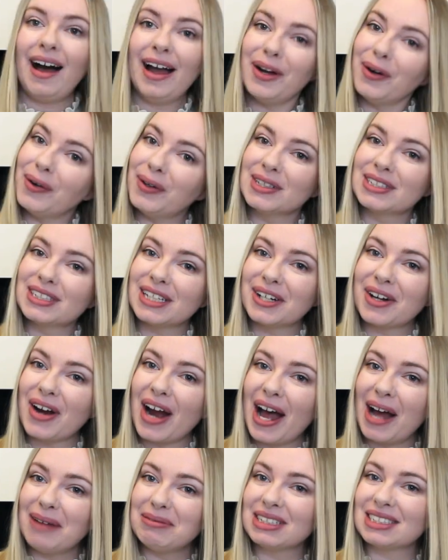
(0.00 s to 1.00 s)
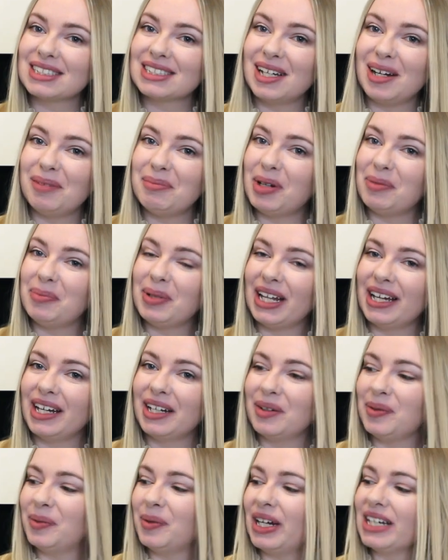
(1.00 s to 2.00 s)
I also grabbed some
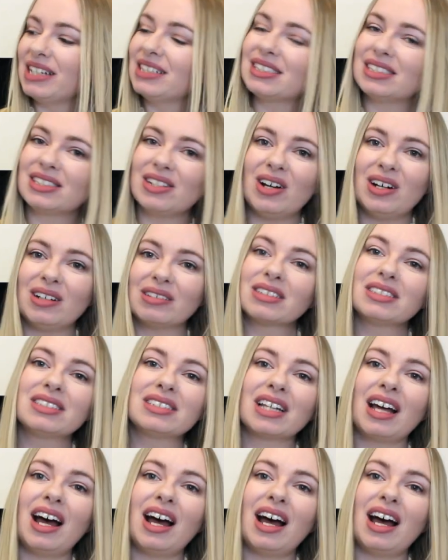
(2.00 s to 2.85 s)
plain white socks.